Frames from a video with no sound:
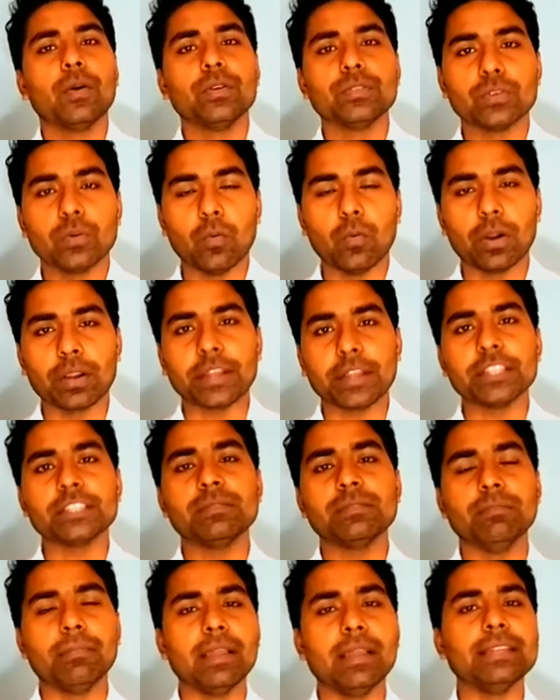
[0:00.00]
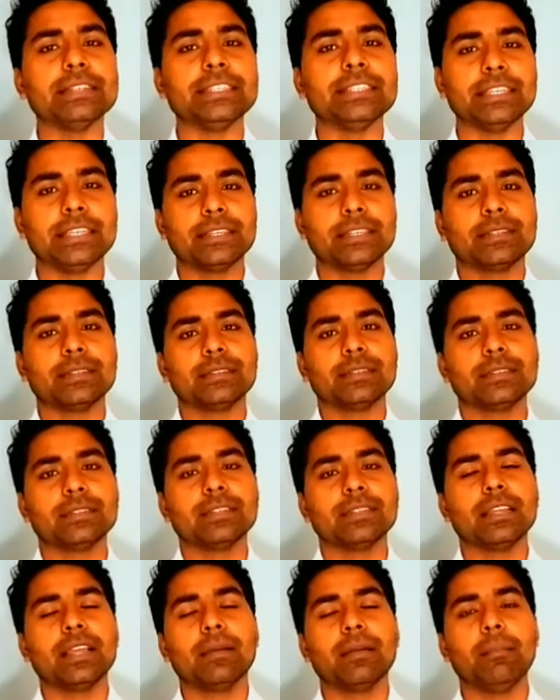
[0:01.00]
So what is melting?
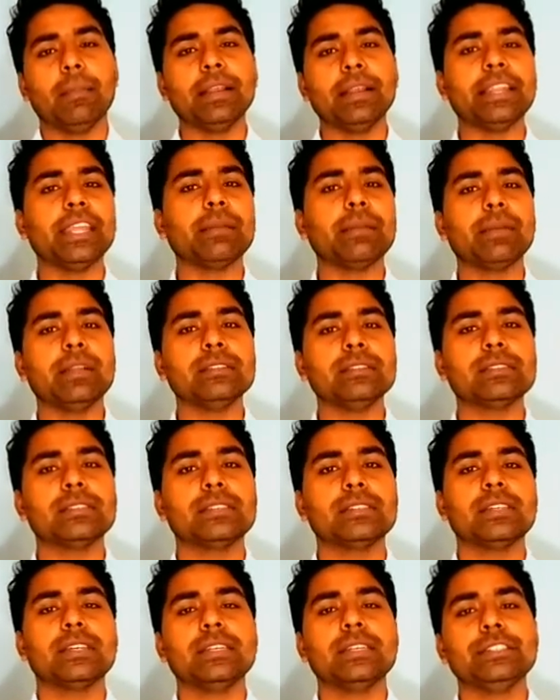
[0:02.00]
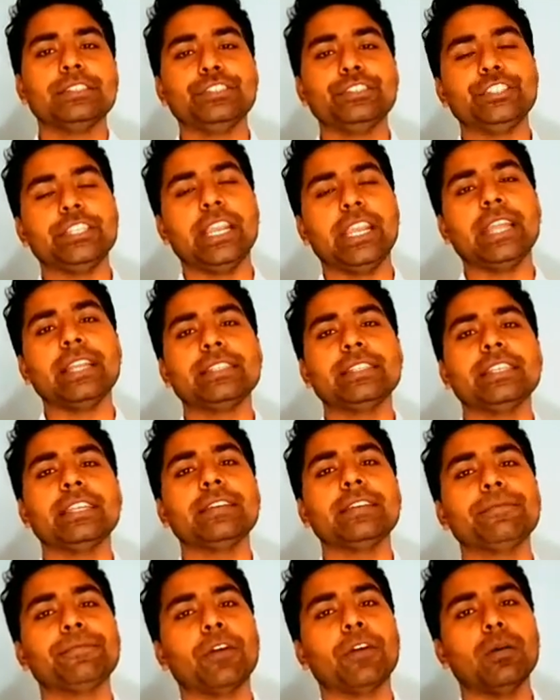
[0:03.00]
Melting means
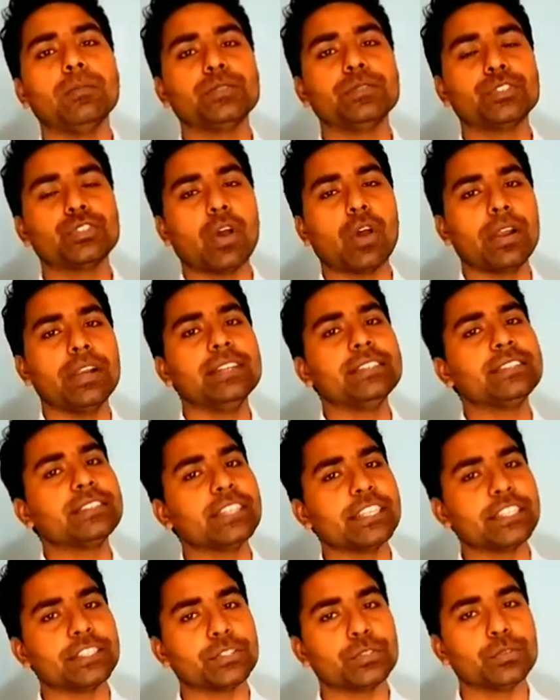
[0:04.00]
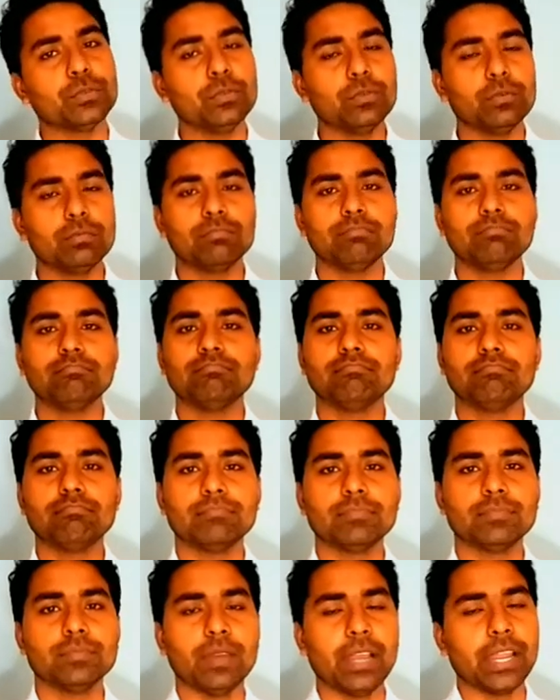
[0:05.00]
changing from solid state to
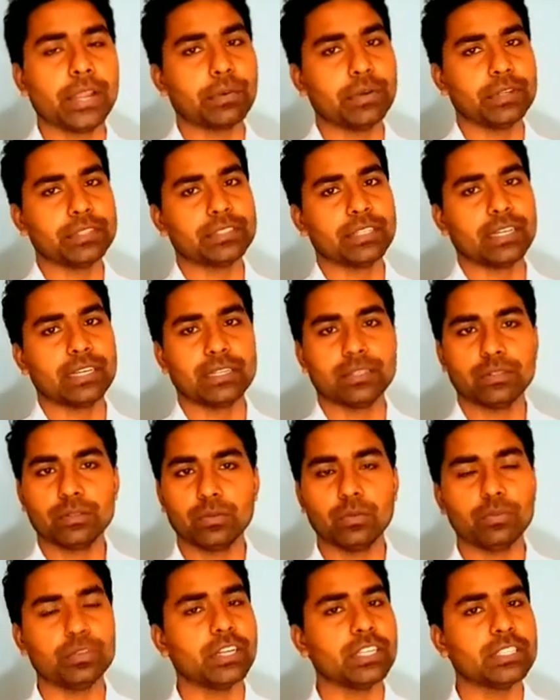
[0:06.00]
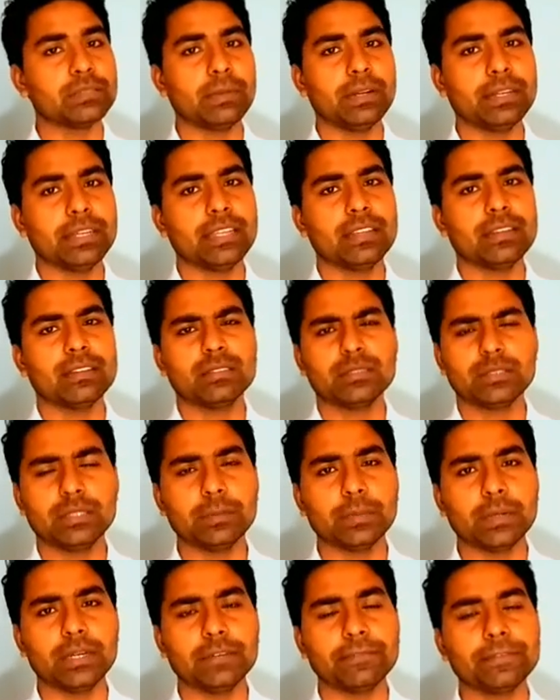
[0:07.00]
liquid state, known as melting.
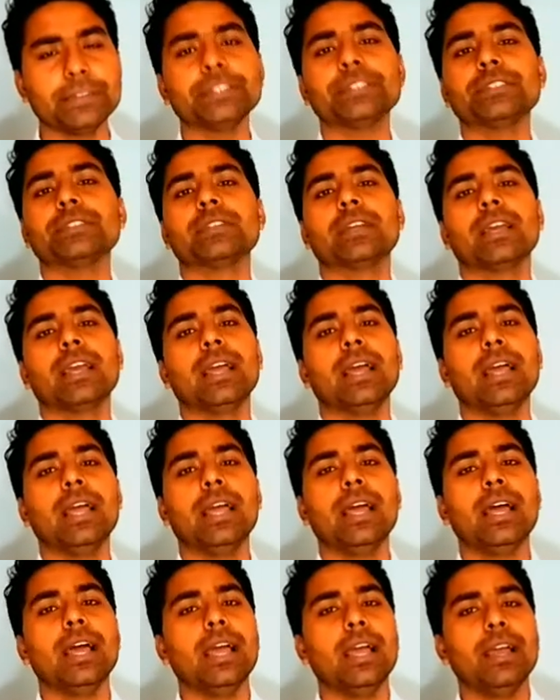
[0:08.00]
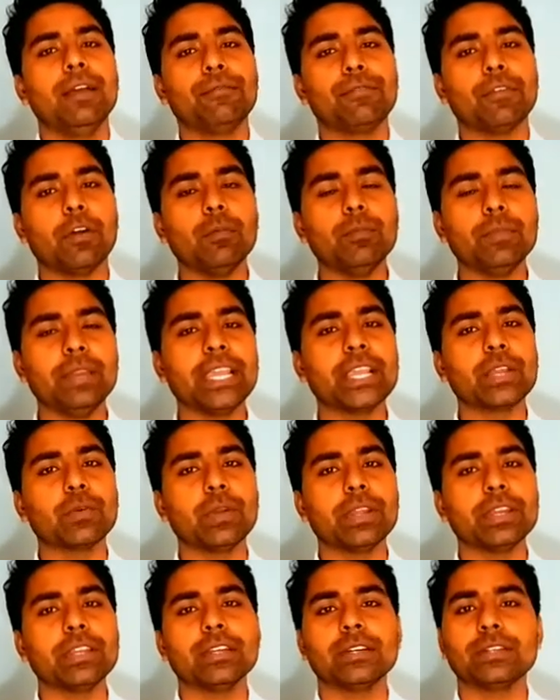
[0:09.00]
Simple definition. From
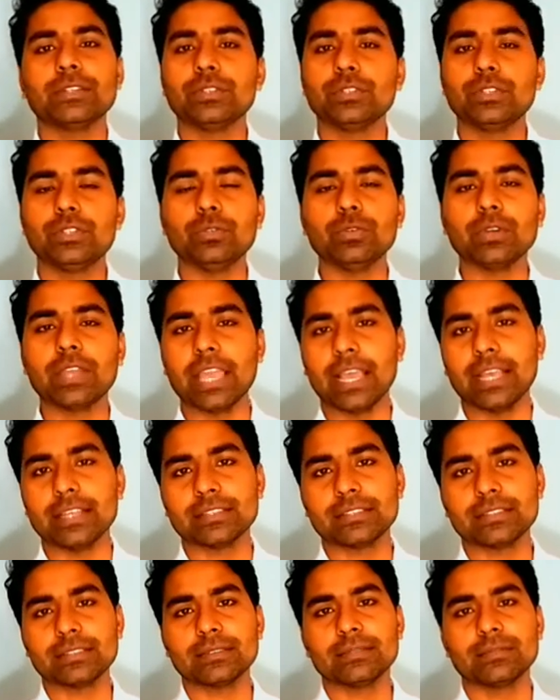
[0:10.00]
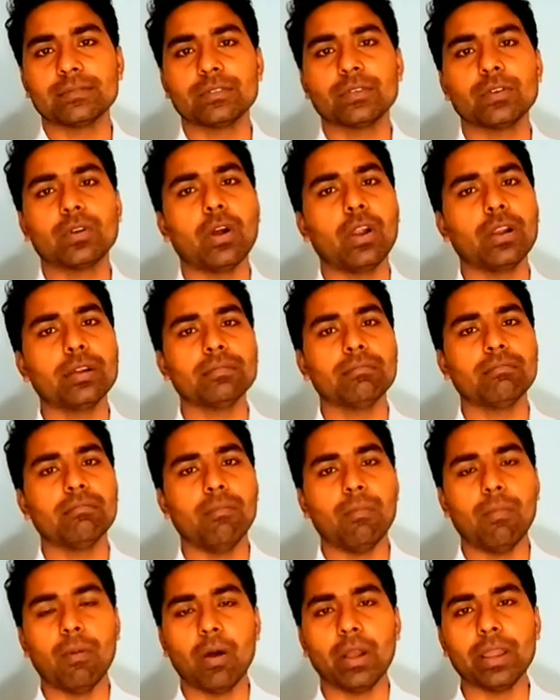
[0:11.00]
liquid to gas, called
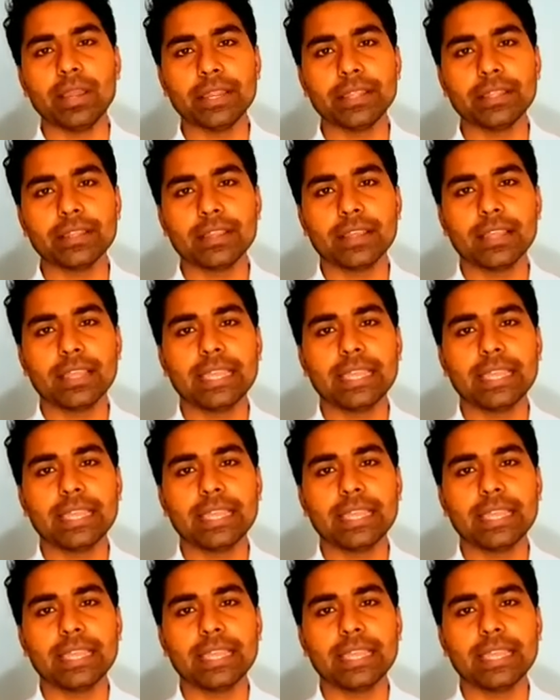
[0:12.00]
boiling.